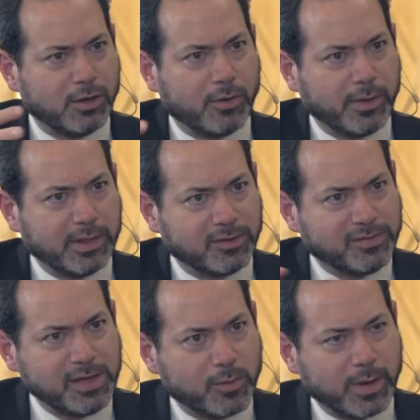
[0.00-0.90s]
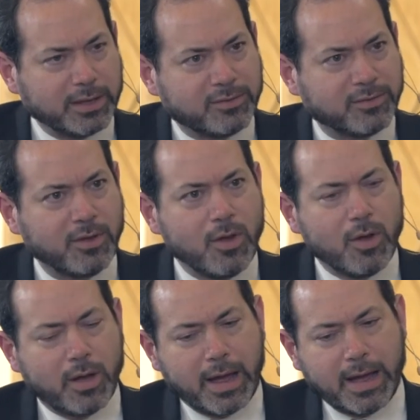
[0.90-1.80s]
In the sequence,
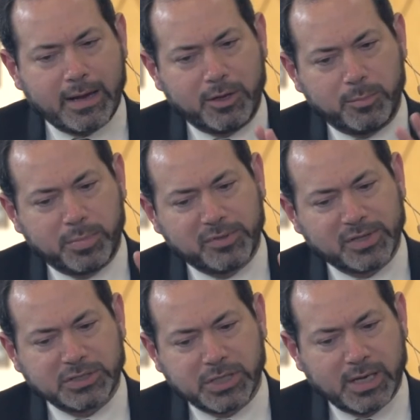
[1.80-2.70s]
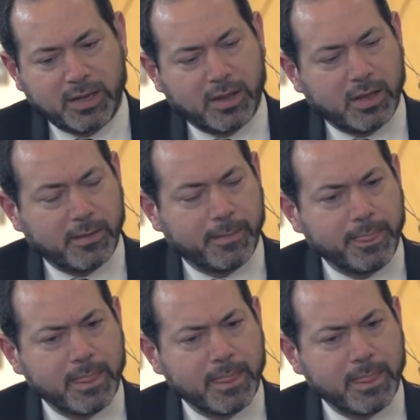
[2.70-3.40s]
how do you position the